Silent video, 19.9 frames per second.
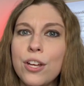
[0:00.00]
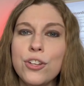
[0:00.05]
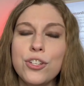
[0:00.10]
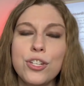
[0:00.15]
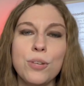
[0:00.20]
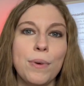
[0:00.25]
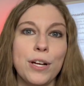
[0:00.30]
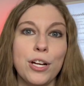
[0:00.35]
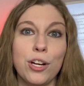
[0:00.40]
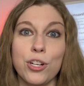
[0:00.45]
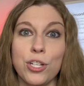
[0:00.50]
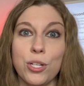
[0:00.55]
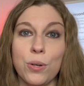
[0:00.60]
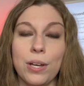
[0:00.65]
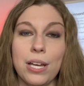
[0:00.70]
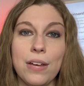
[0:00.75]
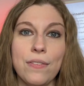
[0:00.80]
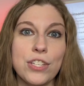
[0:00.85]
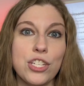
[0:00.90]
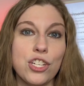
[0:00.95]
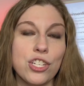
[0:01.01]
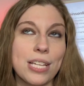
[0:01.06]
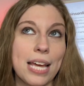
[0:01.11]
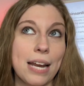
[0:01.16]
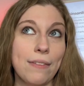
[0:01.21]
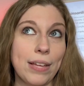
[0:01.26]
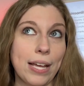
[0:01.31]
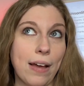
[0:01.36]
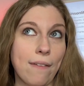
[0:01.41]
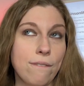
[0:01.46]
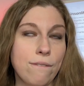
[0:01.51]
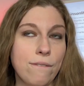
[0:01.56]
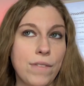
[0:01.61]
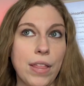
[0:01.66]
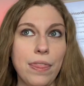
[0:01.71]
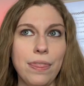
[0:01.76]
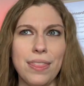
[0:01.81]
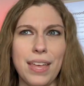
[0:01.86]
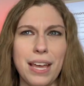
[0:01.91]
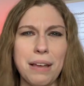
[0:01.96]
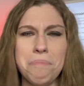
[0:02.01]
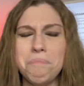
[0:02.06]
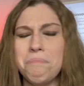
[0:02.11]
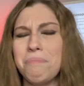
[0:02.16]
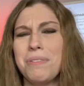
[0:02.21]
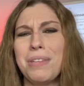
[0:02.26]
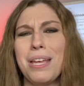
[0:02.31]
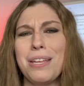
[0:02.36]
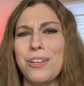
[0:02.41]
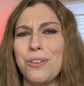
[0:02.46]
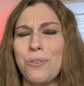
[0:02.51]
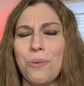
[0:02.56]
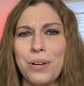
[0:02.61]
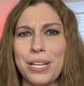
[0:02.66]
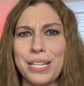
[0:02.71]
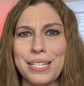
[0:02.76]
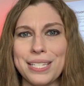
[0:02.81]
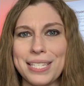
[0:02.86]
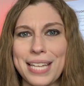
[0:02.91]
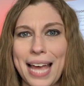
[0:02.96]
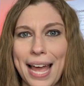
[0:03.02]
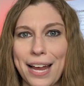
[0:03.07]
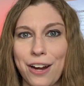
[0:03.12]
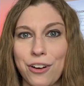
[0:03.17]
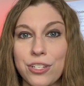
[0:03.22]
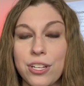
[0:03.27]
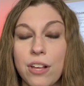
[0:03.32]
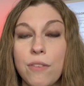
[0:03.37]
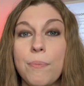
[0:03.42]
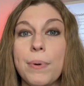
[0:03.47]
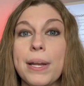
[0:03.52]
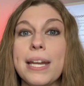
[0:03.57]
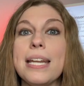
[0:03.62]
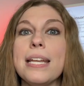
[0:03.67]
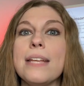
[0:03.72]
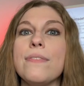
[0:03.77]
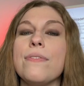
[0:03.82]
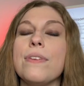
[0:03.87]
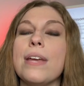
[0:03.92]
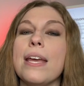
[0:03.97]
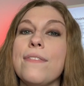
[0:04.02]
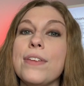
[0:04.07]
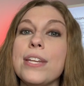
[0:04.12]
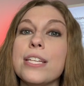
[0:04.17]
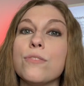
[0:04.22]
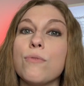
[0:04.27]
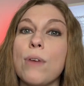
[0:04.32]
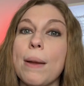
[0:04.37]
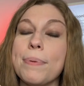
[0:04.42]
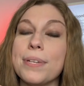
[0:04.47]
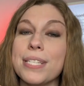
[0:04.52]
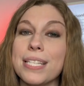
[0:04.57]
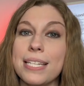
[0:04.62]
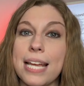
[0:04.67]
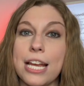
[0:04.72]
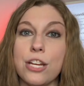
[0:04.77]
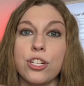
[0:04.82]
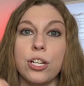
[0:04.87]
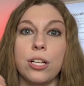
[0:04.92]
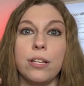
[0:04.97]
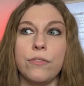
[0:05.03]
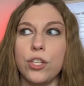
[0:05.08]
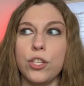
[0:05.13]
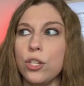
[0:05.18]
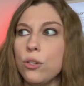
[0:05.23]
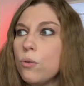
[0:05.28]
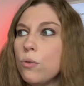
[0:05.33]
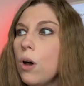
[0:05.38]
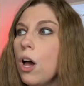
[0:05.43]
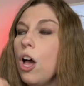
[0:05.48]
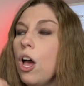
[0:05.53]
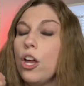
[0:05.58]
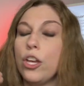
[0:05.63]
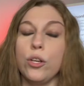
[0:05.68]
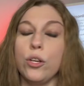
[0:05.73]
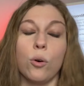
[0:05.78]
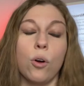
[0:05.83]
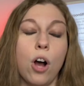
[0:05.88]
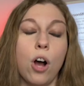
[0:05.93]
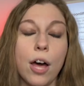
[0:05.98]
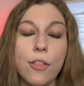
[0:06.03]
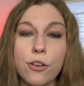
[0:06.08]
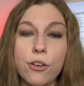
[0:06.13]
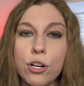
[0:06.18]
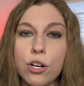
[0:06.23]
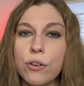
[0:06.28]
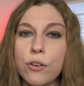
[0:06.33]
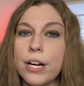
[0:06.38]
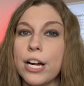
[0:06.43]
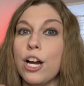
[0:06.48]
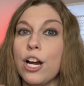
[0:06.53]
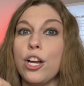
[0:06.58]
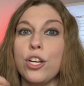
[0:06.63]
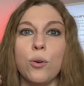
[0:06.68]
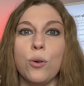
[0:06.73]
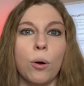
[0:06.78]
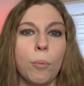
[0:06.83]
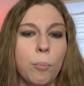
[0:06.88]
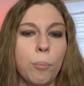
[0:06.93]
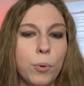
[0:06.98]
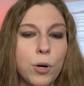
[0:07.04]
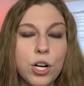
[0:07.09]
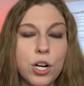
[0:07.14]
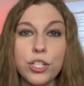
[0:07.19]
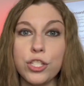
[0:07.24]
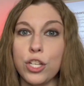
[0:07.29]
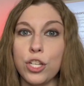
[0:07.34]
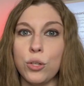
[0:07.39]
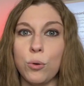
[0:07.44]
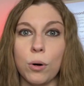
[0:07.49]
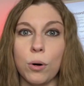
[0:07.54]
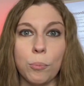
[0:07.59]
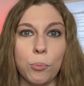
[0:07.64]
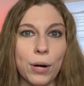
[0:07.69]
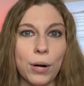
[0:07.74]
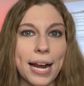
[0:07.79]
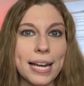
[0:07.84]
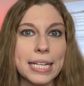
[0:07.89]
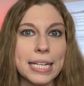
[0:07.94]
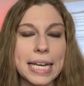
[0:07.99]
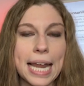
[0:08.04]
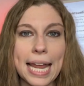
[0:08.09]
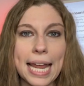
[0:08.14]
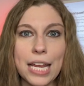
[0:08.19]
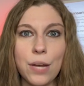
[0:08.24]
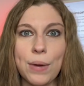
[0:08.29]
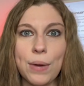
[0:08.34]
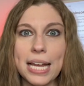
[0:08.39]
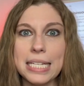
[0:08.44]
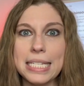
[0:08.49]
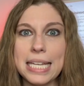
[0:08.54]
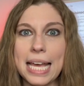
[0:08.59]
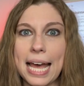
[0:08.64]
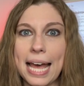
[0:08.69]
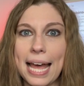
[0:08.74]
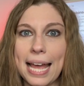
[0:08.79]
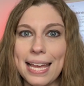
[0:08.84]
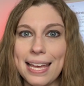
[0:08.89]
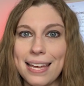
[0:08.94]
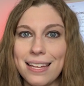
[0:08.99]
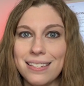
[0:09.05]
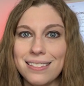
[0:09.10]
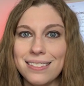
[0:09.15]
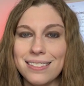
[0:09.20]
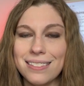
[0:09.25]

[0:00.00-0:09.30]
to what you're doing, if it's just kind of like a fun thing, then you don't need to tag yourself. But if it is representational of you, your author career, your books, your brand in any way, tag it.